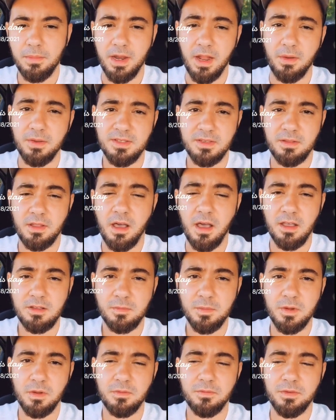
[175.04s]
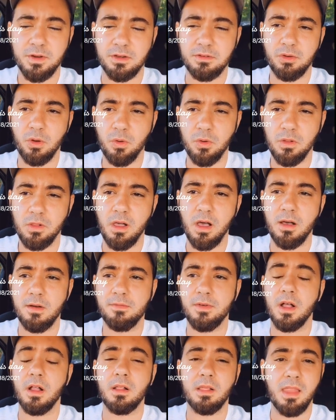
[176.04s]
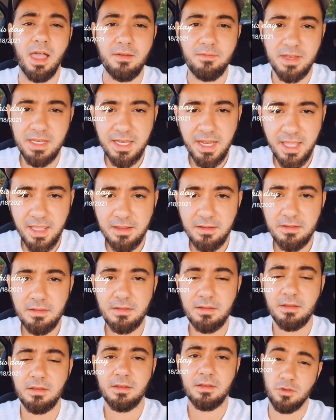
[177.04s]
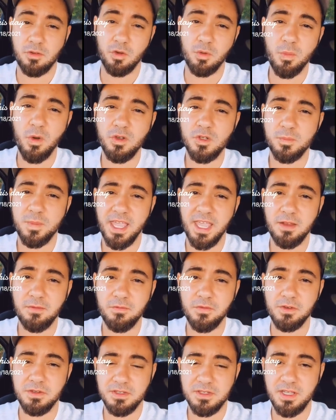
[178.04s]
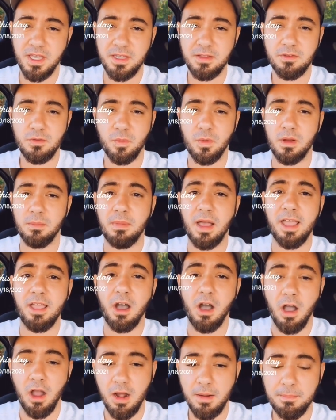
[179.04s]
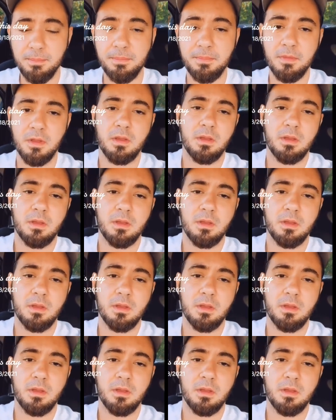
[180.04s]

But I was in the hospital for a total of 11 days. The two most painful sites were my arm.